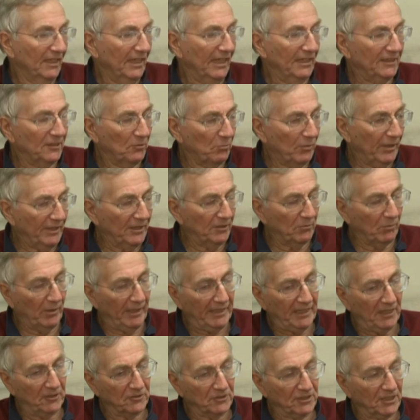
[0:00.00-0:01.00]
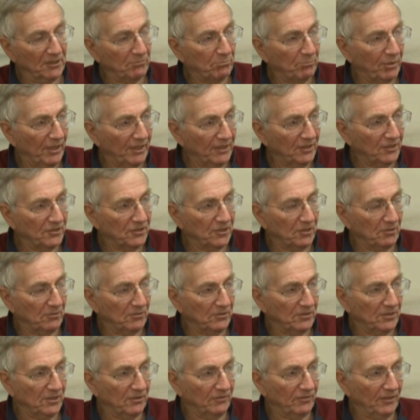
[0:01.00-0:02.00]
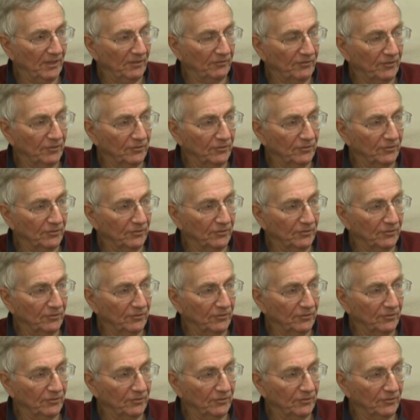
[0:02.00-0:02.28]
And the way the White House can punish you is if